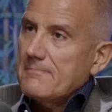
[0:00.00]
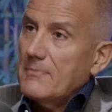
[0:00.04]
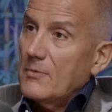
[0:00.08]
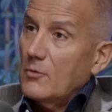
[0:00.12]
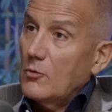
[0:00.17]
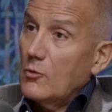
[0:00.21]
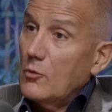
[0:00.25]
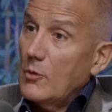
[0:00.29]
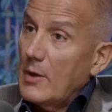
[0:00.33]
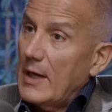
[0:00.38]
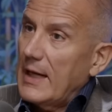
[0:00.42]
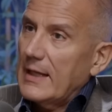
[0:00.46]

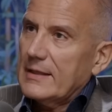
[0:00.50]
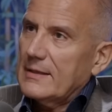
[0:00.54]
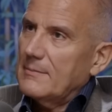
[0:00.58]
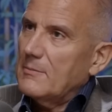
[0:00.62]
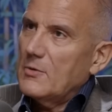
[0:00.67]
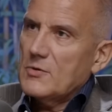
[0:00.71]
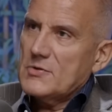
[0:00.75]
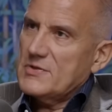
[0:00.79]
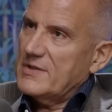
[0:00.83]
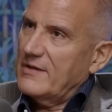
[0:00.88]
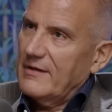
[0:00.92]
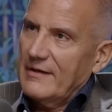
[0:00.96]
who are the
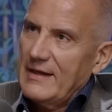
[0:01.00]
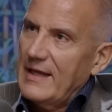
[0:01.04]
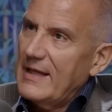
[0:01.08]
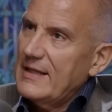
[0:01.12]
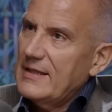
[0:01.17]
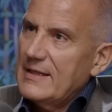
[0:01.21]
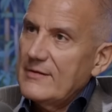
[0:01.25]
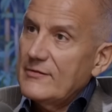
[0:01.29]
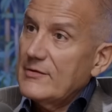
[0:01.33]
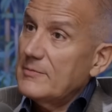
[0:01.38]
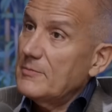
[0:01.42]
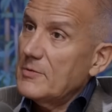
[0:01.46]
most
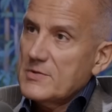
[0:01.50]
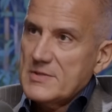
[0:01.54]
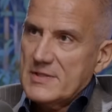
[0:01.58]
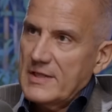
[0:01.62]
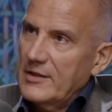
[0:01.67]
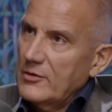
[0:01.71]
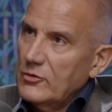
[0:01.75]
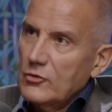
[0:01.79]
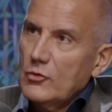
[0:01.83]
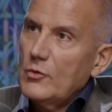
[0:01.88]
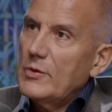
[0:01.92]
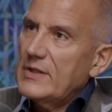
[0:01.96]
creative, the most
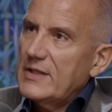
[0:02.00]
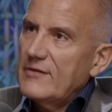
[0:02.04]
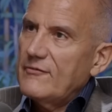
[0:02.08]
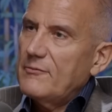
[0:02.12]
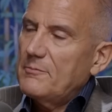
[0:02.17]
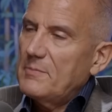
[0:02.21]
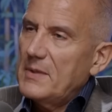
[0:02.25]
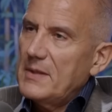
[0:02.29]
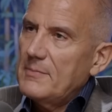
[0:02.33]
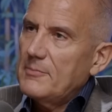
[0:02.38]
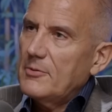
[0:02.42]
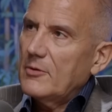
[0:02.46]
intuitive
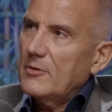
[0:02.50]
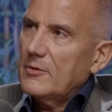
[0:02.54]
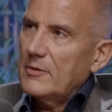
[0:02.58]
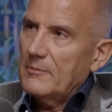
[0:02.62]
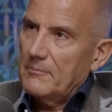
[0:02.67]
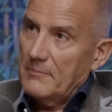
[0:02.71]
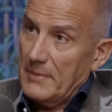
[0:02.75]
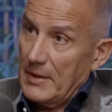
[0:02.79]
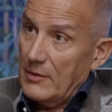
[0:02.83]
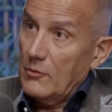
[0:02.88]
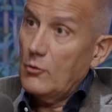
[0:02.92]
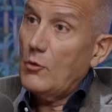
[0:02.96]
people,
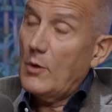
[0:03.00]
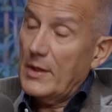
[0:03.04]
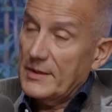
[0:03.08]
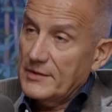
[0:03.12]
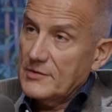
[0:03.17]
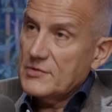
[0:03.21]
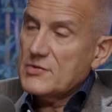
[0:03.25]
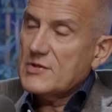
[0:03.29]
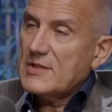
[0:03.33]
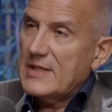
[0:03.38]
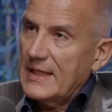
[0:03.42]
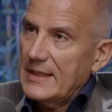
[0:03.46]
but who
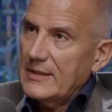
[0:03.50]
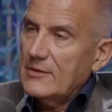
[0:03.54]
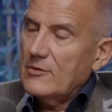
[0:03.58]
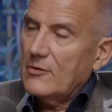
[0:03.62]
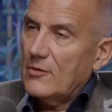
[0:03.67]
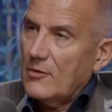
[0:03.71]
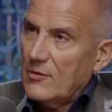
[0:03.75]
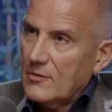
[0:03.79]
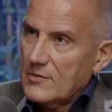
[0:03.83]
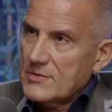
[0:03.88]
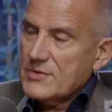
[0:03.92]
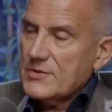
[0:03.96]
understand
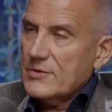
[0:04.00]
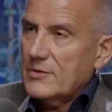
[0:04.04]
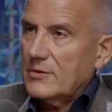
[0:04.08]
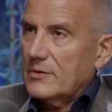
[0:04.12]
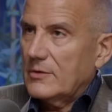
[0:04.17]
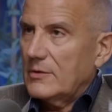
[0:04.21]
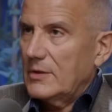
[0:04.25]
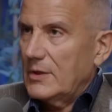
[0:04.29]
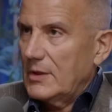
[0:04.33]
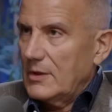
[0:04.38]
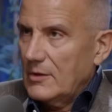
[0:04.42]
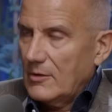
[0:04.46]

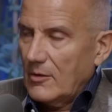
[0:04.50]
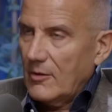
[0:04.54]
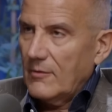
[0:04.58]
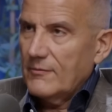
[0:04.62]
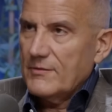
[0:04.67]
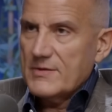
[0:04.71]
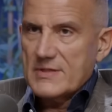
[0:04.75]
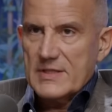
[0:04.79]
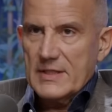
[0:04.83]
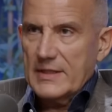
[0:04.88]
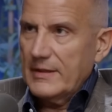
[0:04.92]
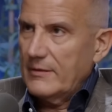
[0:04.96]
also,
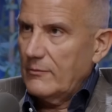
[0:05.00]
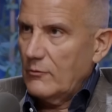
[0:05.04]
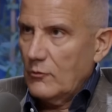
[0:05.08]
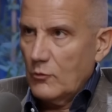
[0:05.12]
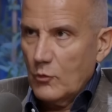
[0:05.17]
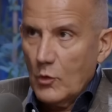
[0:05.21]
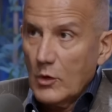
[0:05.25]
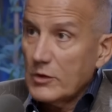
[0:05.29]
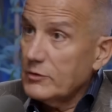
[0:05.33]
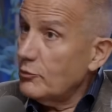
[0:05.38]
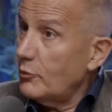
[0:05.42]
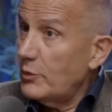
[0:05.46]
obviously,
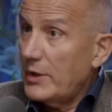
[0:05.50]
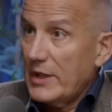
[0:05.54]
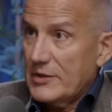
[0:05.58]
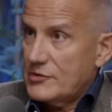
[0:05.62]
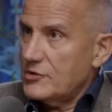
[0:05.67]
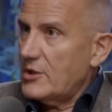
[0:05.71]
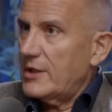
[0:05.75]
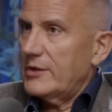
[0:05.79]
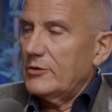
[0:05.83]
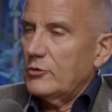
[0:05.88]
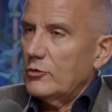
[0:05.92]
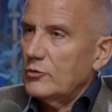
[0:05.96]
what we are
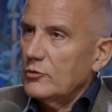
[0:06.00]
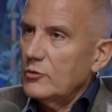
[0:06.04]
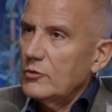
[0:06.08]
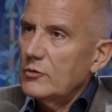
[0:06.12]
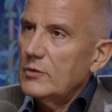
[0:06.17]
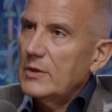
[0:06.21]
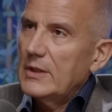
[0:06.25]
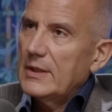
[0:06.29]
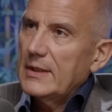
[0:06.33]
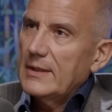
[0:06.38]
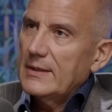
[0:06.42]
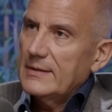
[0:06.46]
trying to do.
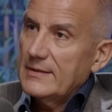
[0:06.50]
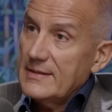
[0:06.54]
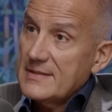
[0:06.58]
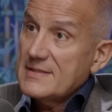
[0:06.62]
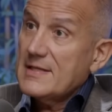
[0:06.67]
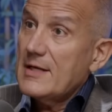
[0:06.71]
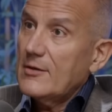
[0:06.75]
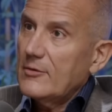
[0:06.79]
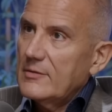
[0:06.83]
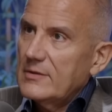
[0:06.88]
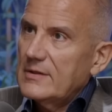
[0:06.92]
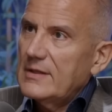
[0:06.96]
The
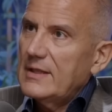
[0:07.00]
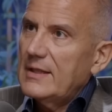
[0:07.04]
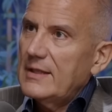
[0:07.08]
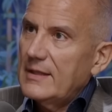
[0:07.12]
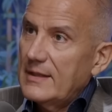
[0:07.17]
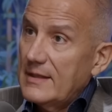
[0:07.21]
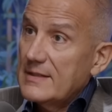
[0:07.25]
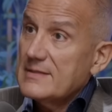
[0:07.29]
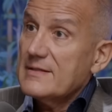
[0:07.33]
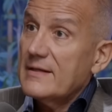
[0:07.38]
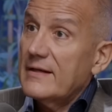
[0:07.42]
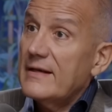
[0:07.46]
second thing
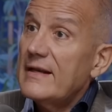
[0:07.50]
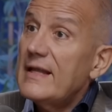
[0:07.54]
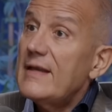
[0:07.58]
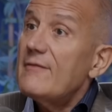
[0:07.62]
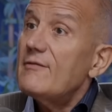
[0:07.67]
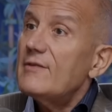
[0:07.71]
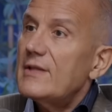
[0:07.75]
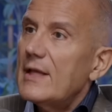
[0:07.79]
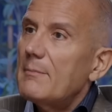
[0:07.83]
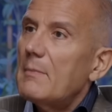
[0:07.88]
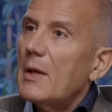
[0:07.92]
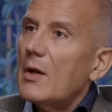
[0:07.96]
is
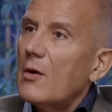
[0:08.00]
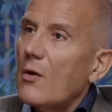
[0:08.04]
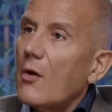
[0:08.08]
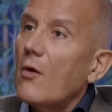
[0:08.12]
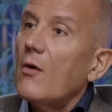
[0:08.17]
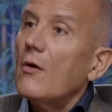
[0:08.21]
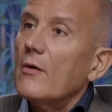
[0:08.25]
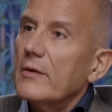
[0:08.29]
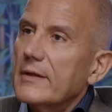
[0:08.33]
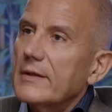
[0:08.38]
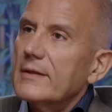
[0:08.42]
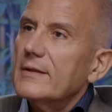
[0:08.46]
leave them
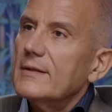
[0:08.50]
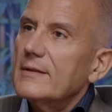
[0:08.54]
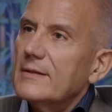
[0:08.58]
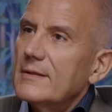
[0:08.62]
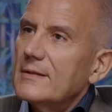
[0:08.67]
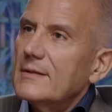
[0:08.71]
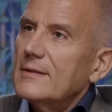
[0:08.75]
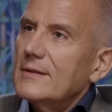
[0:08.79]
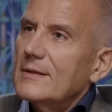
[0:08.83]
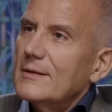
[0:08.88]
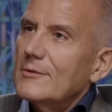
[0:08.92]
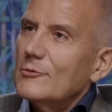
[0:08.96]
alone.
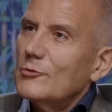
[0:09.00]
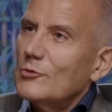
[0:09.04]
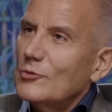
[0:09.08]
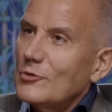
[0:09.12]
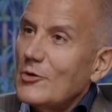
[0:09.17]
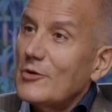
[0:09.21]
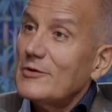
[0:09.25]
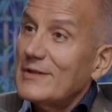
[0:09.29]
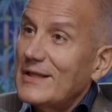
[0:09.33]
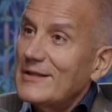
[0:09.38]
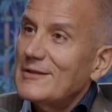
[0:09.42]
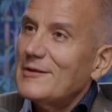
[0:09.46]
Do
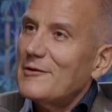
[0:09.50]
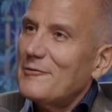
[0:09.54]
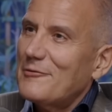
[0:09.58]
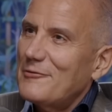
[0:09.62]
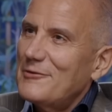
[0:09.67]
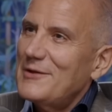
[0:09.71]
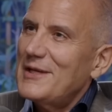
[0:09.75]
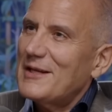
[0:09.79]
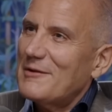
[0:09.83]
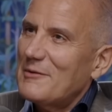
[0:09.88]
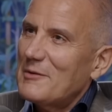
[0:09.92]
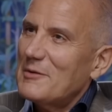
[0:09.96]
not
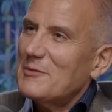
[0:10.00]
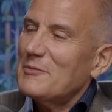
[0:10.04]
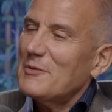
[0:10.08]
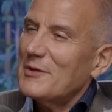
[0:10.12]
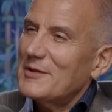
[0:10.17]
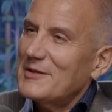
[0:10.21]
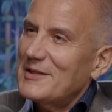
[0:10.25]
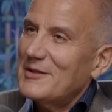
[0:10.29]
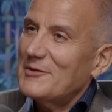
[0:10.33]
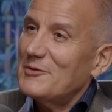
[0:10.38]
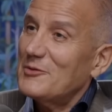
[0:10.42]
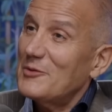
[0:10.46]
interfere with
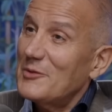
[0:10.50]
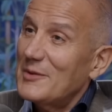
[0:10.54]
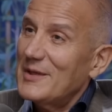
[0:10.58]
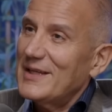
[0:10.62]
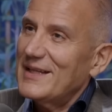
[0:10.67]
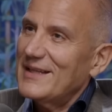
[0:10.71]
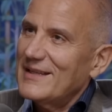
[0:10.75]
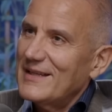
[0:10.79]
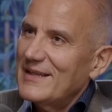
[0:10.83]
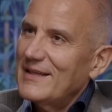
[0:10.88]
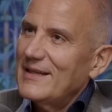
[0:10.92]
what they're doing,